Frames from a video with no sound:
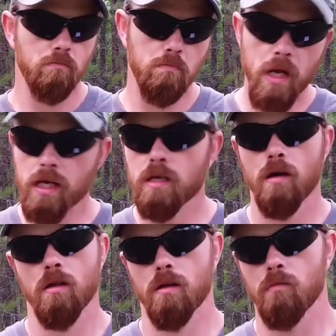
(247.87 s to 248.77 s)
many
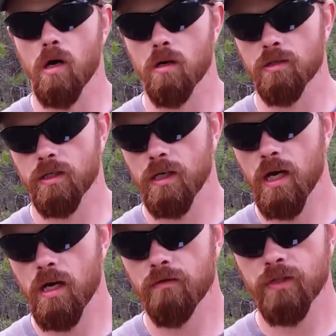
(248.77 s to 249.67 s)
other models of
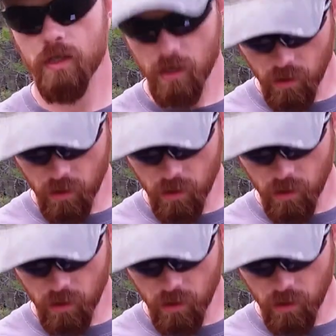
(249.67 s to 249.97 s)
knives.